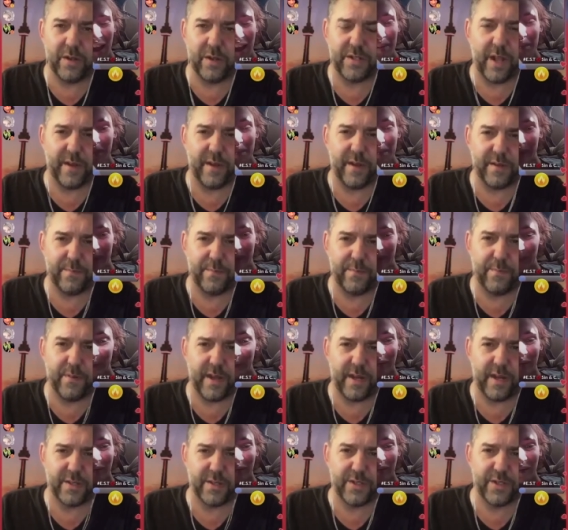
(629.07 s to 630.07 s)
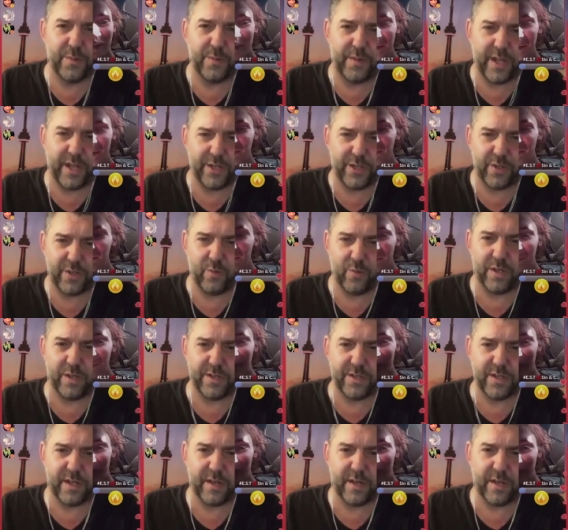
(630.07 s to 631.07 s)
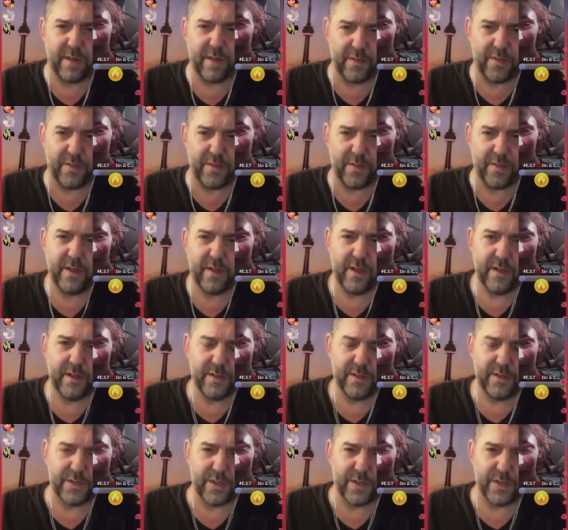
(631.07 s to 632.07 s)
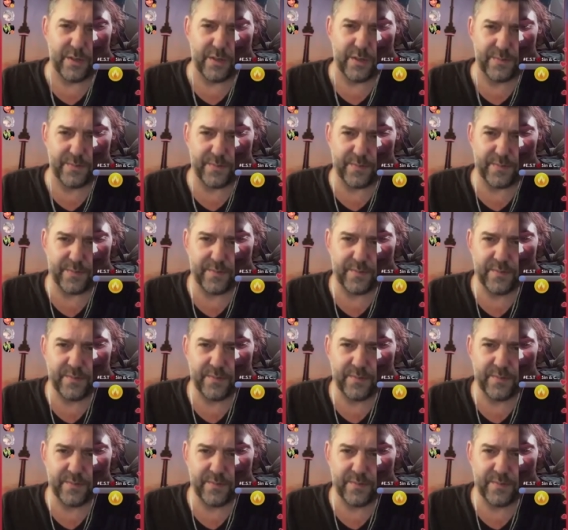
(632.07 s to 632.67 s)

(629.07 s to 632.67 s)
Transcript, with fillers: part time at a at a soup kitchen once in a month, so